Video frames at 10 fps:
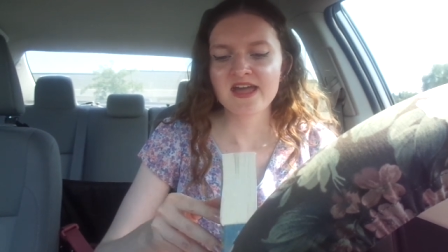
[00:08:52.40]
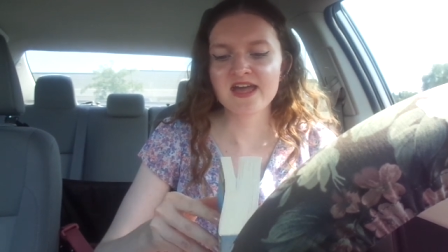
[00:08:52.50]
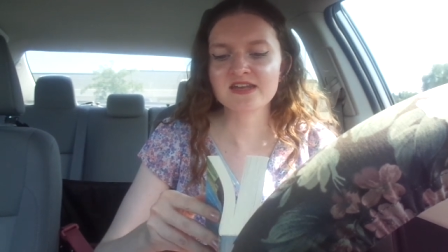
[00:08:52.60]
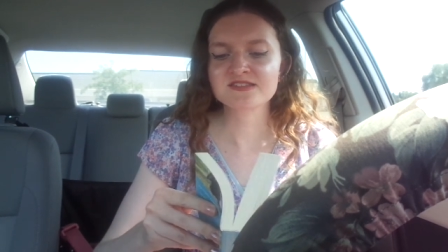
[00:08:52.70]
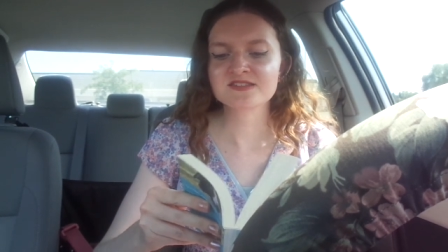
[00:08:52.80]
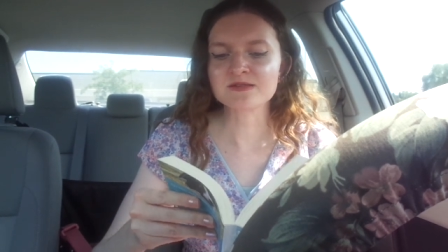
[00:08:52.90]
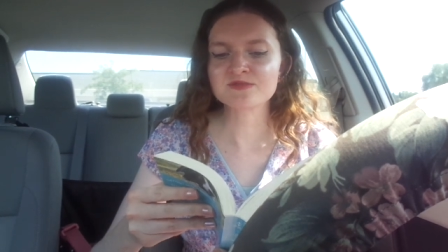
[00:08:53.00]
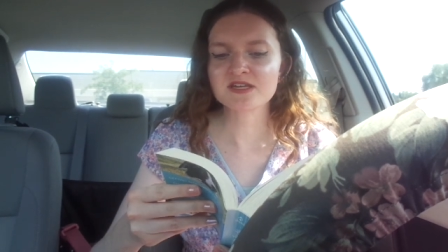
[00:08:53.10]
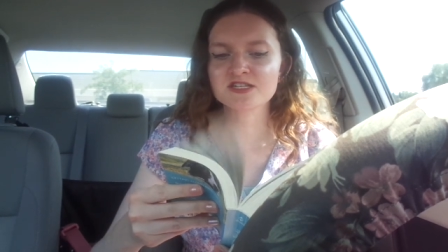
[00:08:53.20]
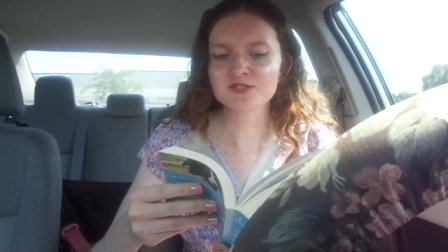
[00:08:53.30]
And it
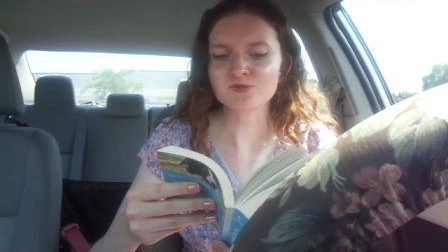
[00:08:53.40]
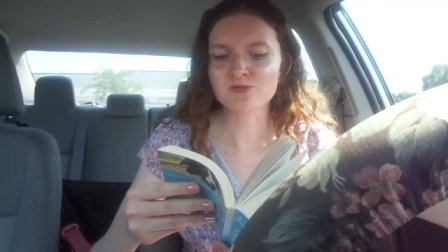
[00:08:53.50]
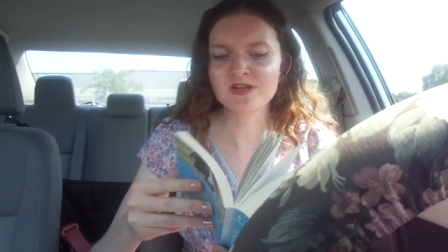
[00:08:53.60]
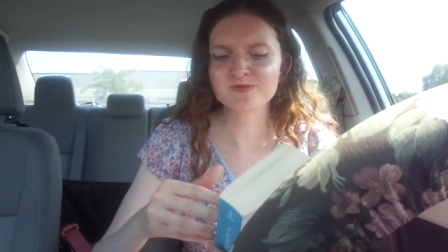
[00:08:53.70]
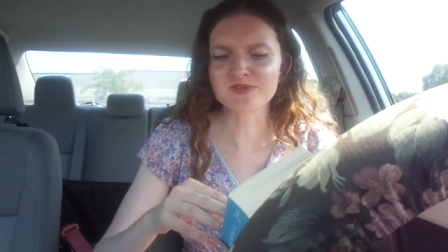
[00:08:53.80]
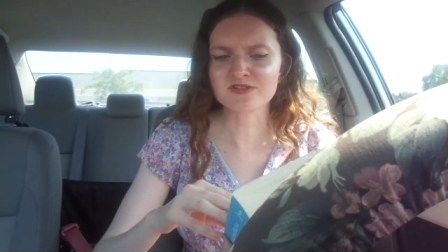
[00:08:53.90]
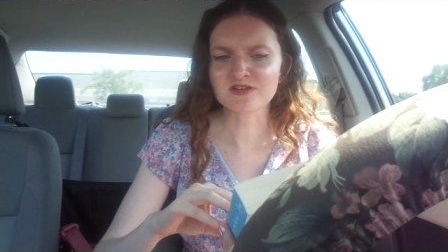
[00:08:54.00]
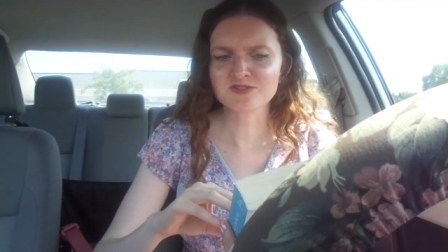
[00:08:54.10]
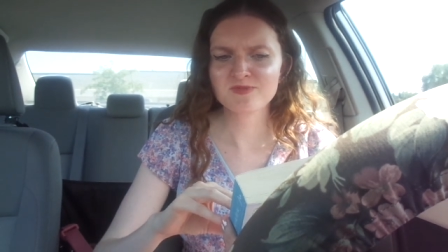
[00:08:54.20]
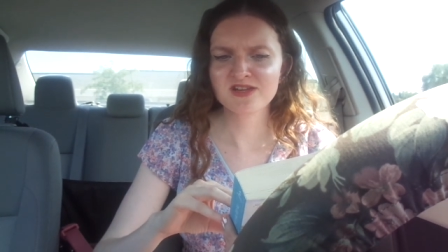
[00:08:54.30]
seems like it's a romance, but it's
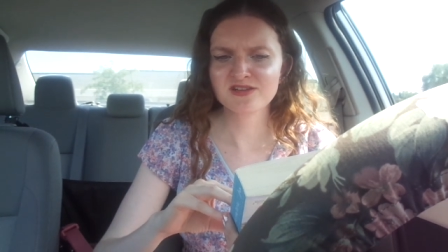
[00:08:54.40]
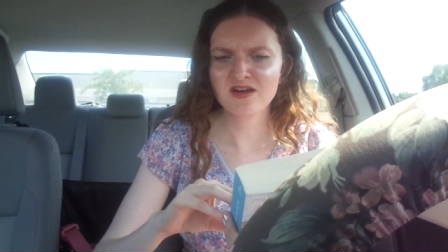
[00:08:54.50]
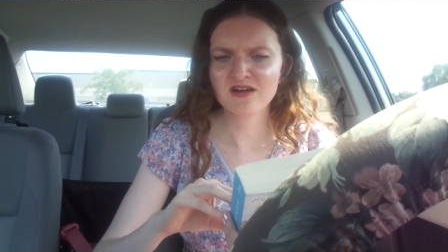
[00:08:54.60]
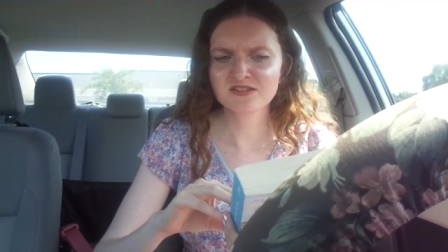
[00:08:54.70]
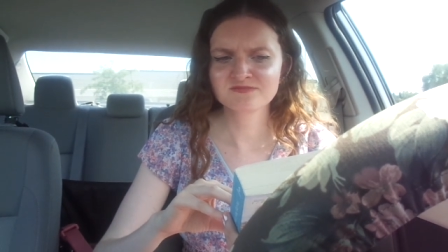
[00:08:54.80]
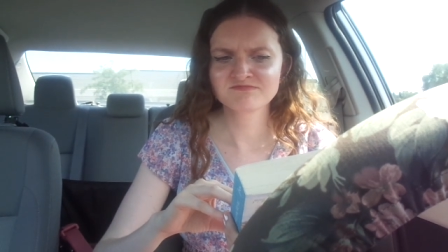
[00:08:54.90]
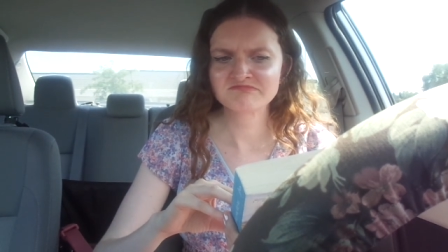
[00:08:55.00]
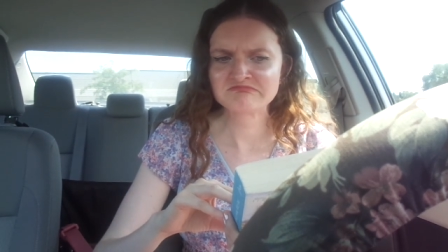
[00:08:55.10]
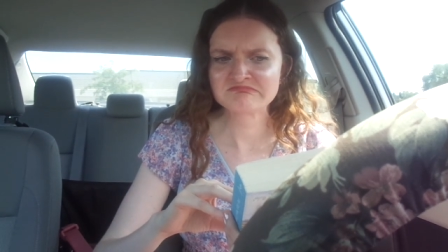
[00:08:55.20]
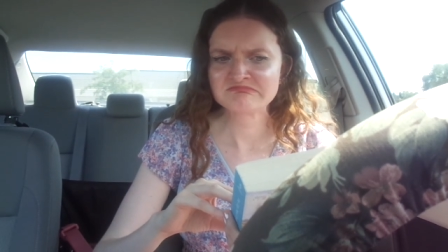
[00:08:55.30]
also about a dog.
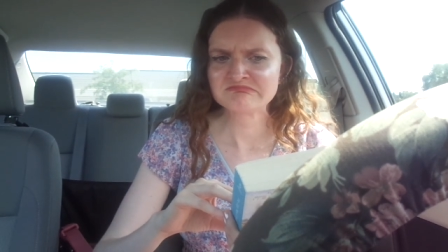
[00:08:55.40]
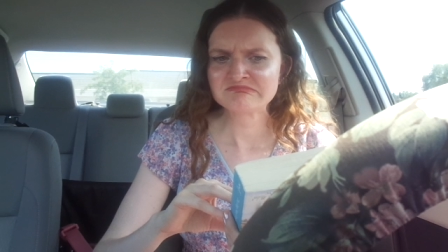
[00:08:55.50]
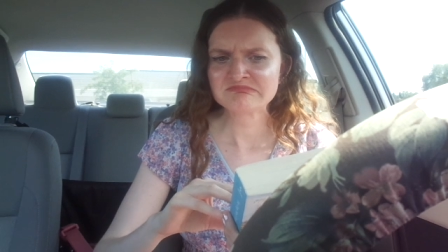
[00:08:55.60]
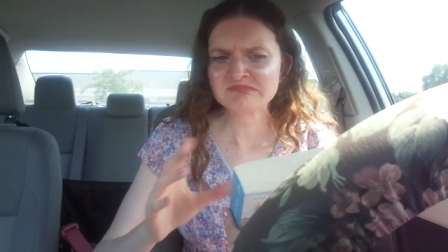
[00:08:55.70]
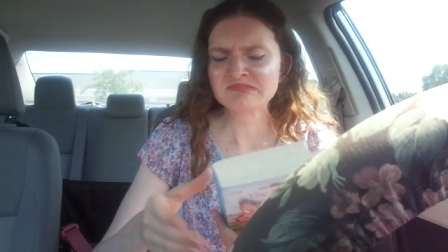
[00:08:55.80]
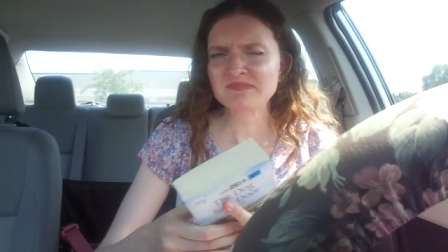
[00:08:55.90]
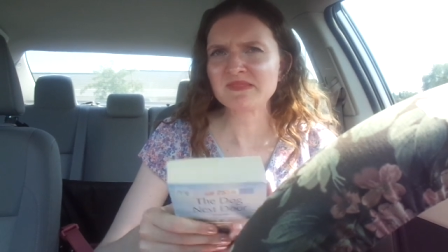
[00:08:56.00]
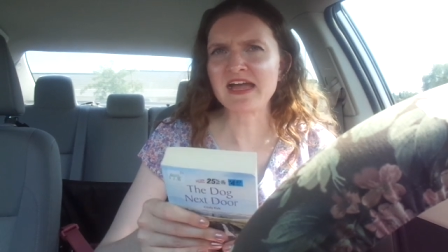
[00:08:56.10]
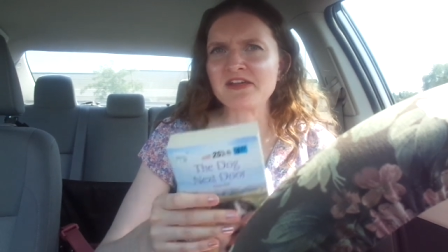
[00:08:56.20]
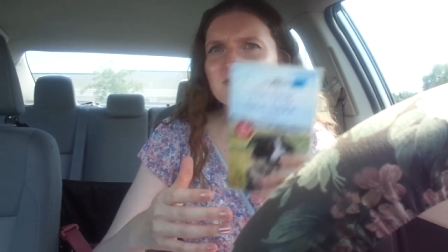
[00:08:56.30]

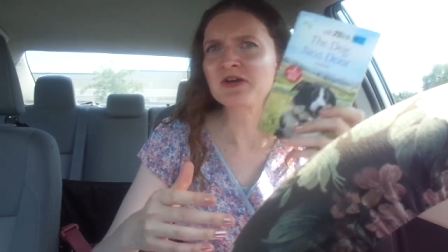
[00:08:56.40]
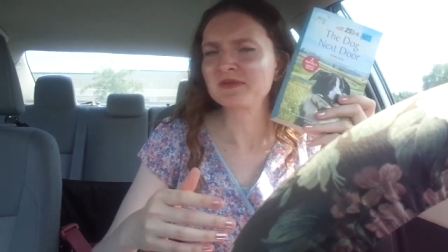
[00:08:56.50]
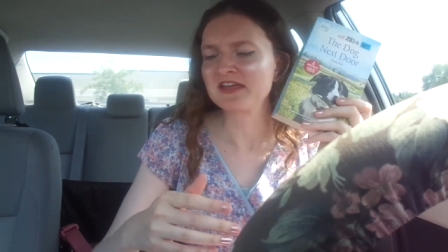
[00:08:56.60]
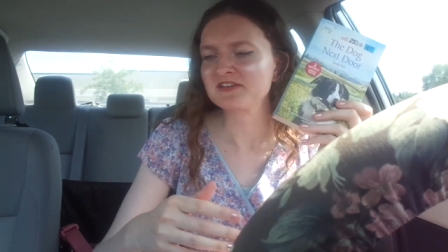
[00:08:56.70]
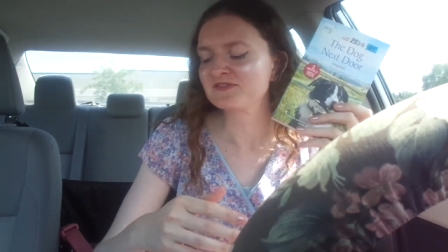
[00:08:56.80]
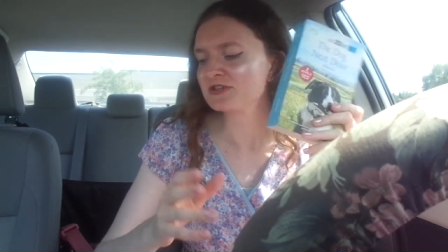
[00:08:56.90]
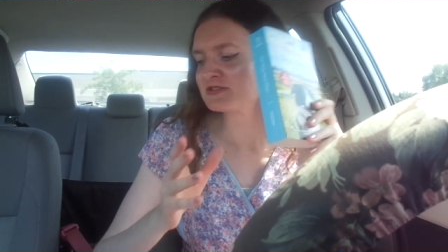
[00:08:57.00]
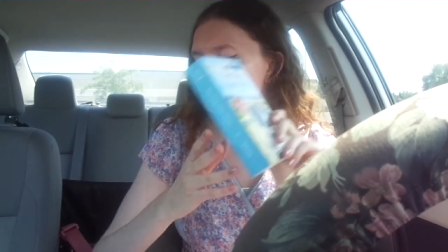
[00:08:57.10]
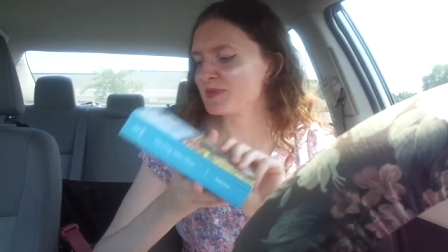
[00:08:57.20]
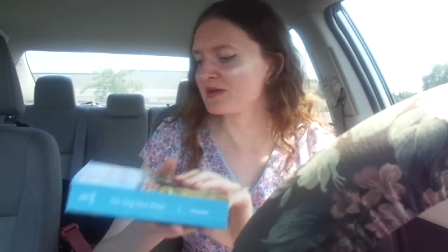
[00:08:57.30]
I don't know, I'm kind of
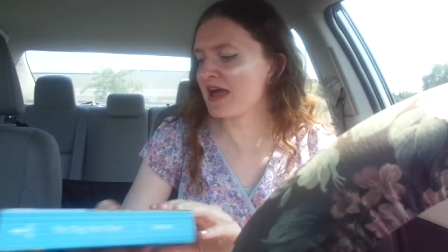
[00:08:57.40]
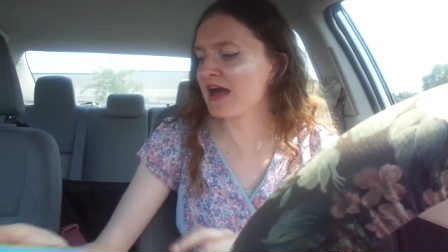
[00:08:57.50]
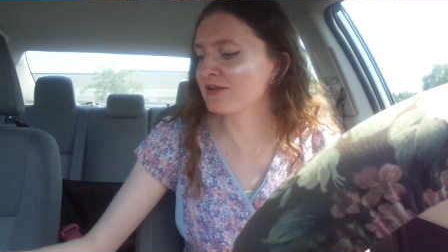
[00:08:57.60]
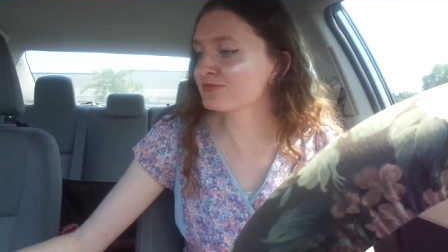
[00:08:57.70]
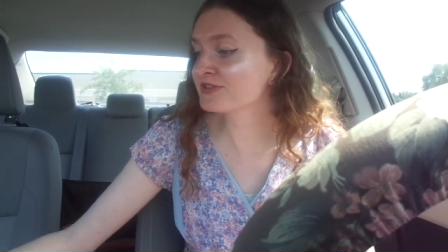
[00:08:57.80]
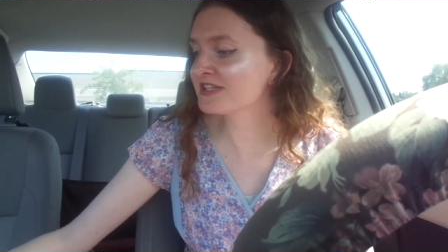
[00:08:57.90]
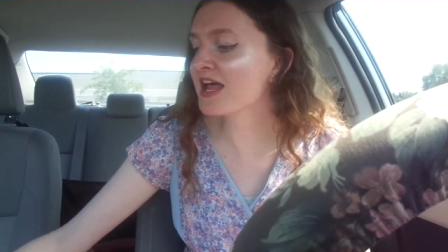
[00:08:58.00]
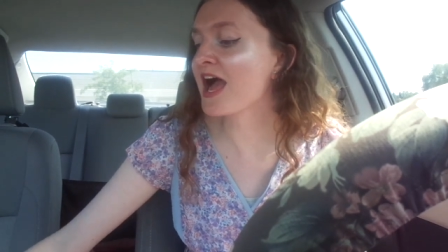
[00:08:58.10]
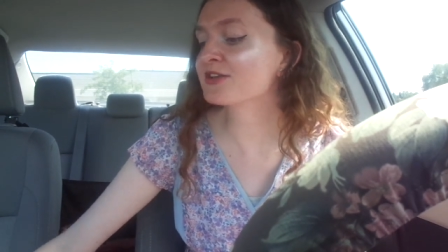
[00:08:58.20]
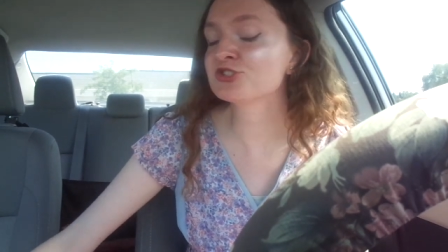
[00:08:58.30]
confused, but I'll read.
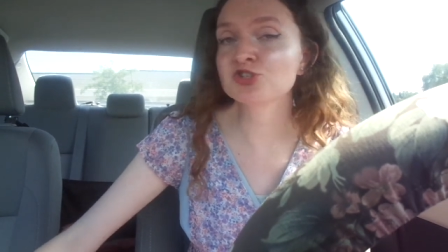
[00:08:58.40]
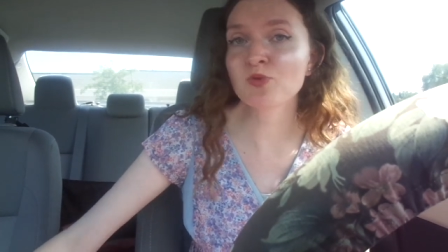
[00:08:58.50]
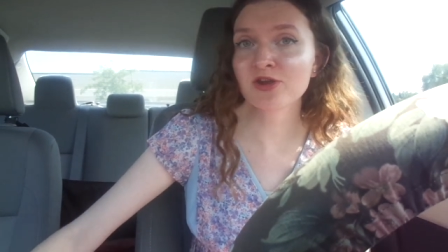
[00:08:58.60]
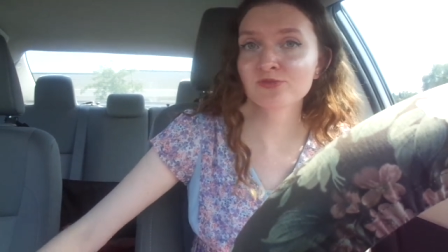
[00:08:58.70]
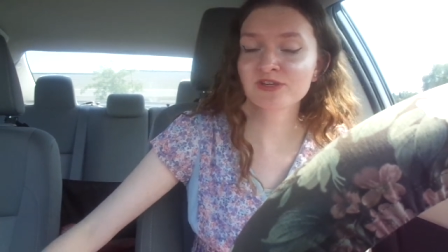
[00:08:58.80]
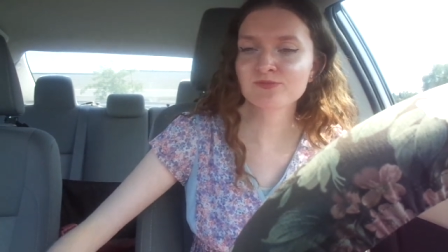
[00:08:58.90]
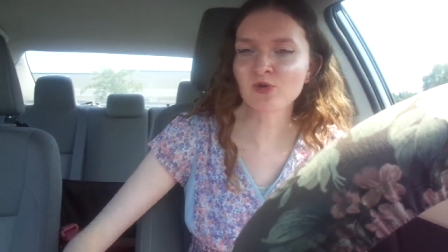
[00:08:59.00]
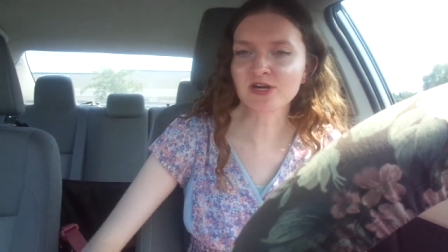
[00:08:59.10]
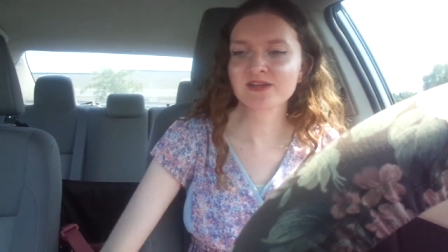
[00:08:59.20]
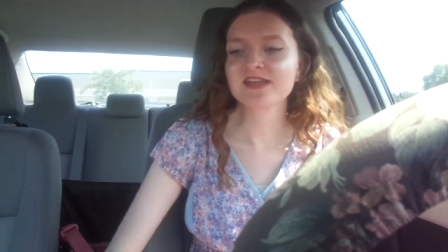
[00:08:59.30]
I do want to read
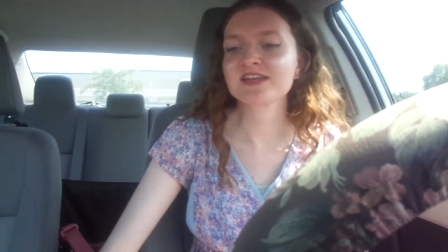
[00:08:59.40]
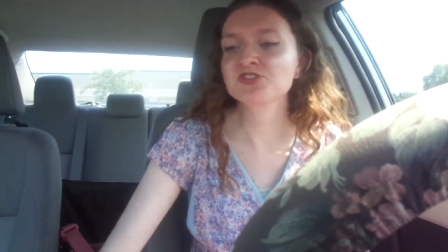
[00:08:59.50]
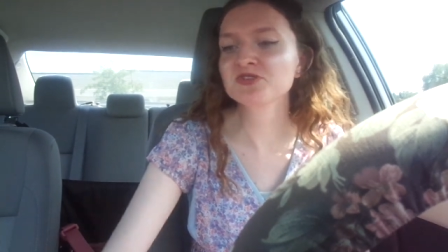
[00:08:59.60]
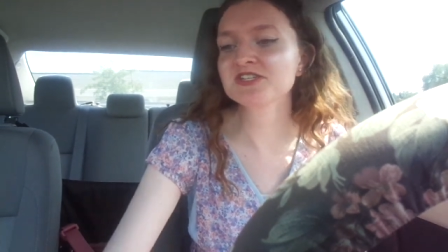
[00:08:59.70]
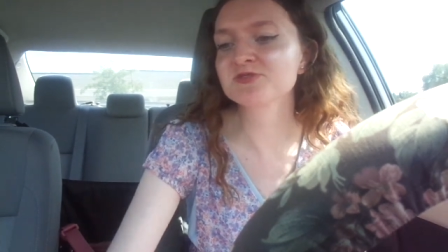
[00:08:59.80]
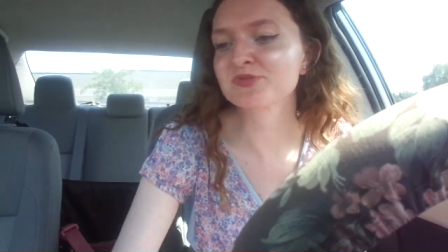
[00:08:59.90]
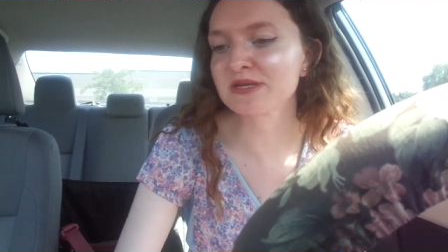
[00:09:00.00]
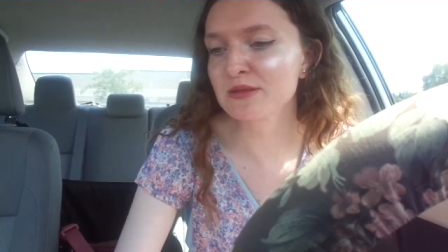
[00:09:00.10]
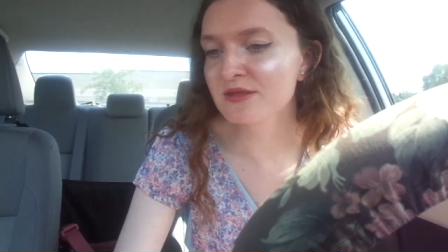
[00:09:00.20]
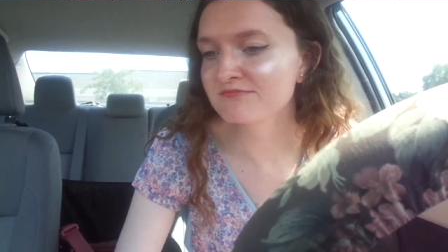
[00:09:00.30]
more, and I do need to breathe.